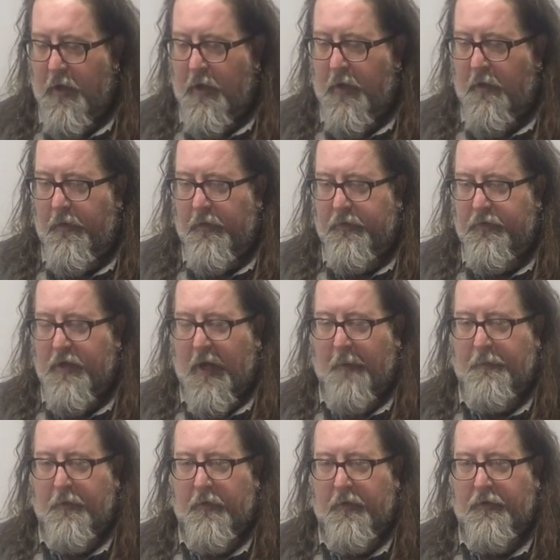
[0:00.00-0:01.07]
in this
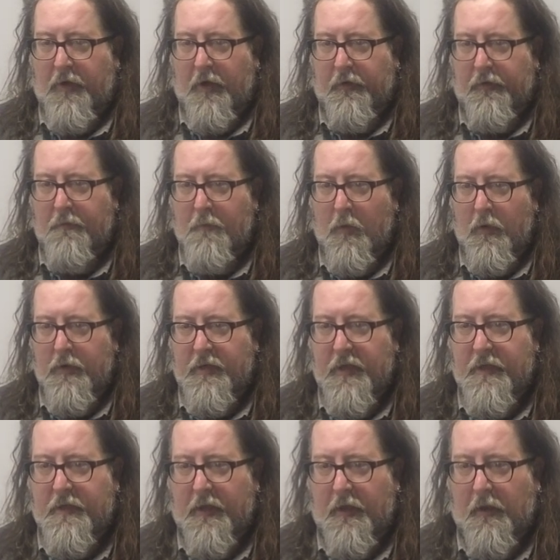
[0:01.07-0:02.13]
chapter that talks in more
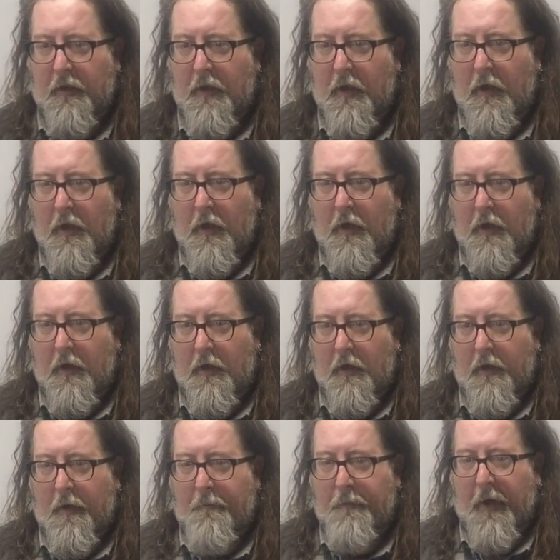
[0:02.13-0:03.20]
detail
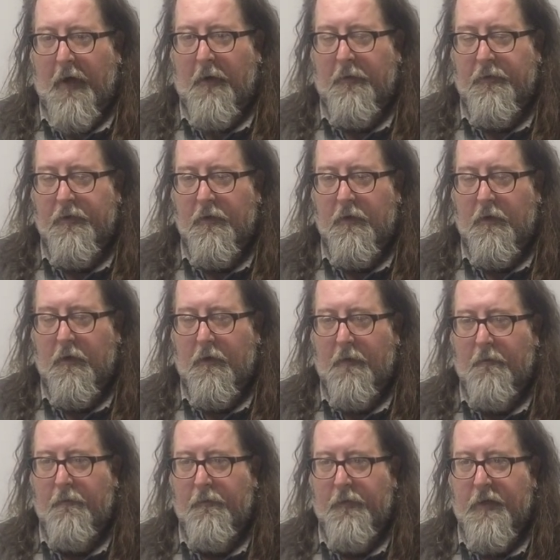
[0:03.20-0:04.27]
uh, about uh,
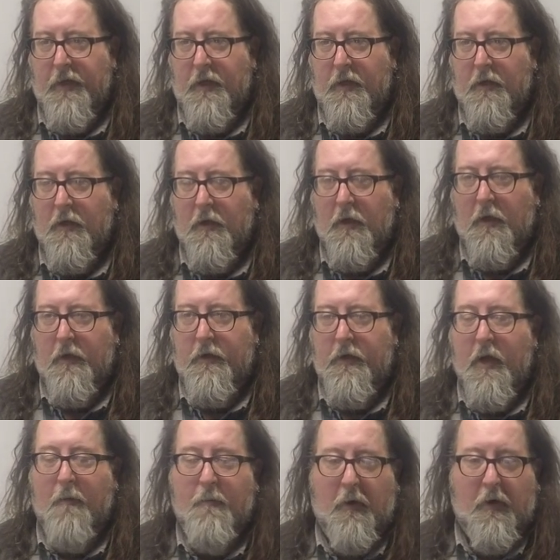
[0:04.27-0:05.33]
the
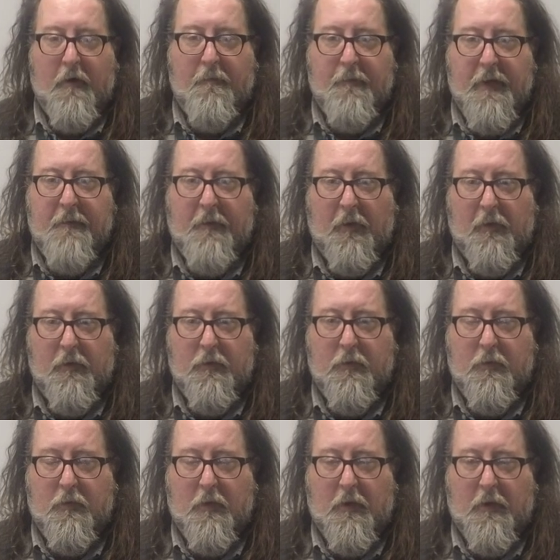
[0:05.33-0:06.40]
number of people who
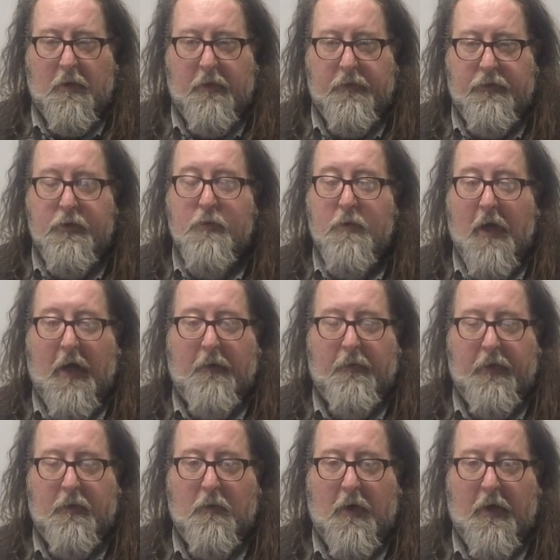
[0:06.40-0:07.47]
uh, do not
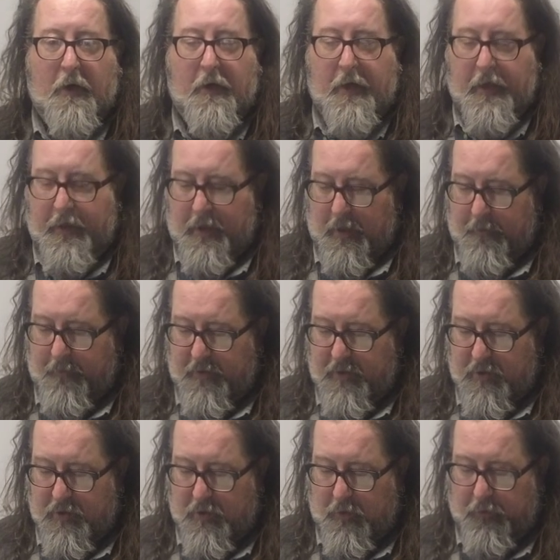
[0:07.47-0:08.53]
require any kind of
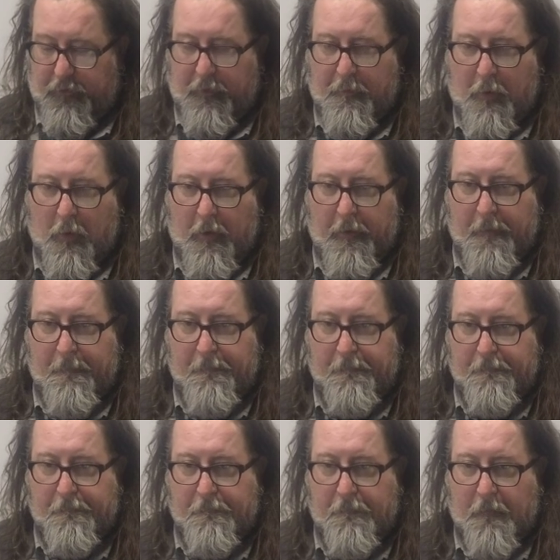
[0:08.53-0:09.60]
additional support.
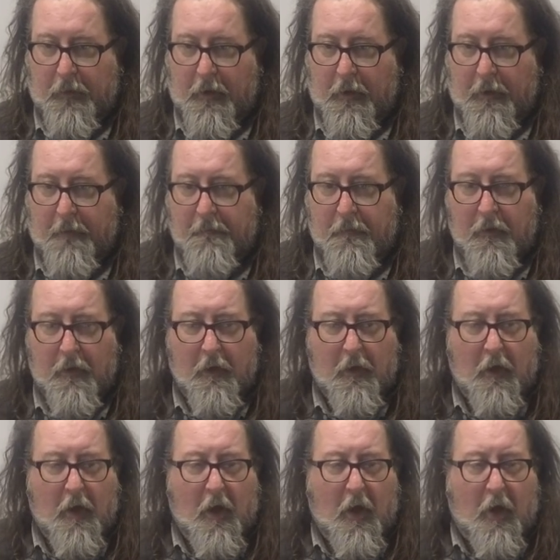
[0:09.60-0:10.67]
Okay?
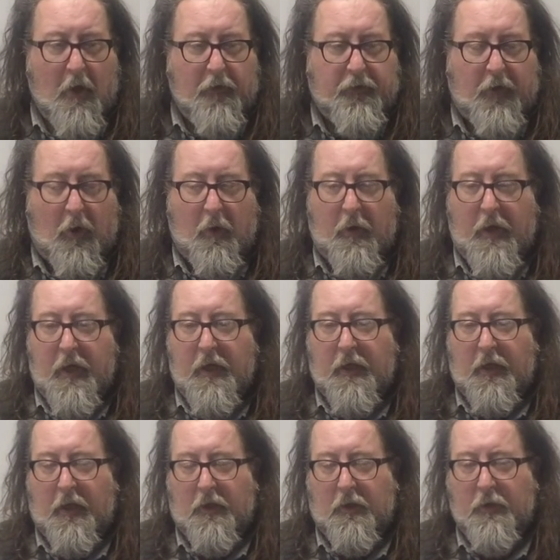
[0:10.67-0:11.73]
So, in
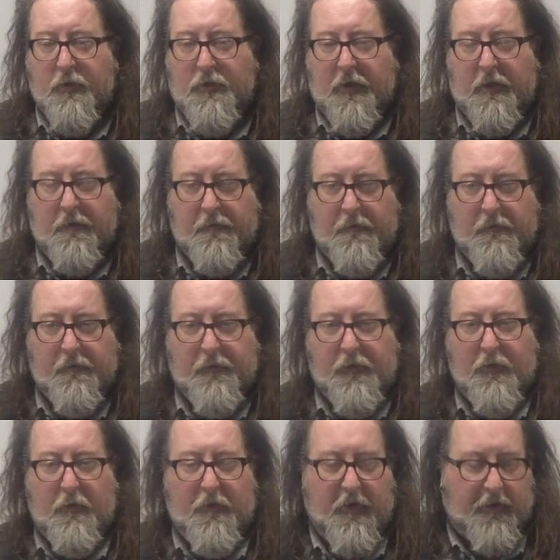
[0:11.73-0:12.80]
conclusion
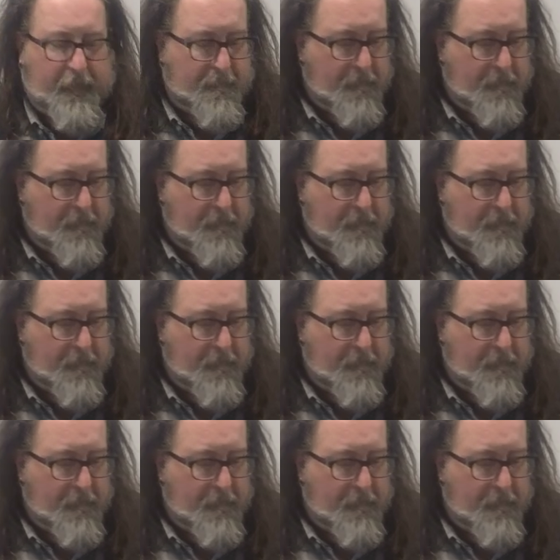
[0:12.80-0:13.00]
to this